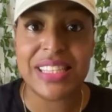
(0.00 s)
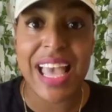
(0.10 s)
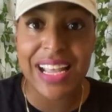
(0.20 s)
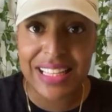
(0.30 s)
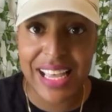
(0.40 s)

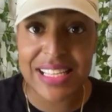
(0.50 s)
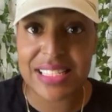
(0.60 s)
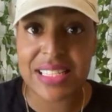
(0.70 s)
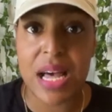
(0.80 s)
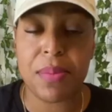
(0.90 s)
that class
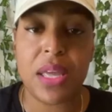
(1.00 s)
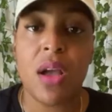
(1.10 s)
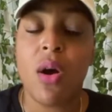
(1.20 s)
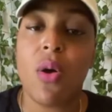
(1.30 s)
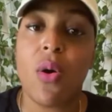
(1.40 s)
is coming
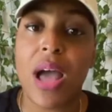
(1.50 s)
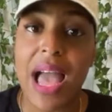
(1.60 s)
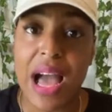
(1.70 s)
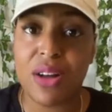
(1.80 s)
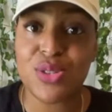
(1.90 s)
on
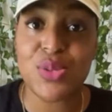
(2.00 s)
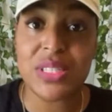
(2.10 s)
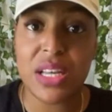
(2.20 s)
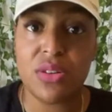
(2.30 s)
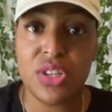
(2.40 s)
how to
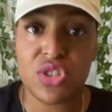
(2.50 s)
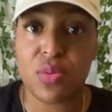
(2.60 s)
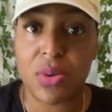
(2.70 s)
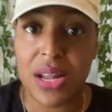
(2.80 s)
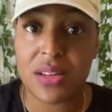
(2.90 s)
sell digital
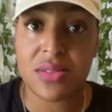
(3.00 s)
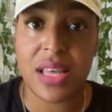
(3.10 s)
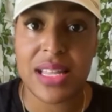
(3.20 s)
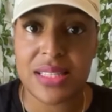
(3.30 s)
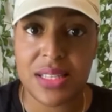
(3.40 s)
products on
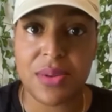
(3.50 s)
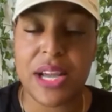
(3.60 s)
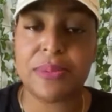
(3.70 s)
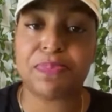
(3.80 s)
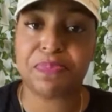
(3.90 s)
Etsy, right?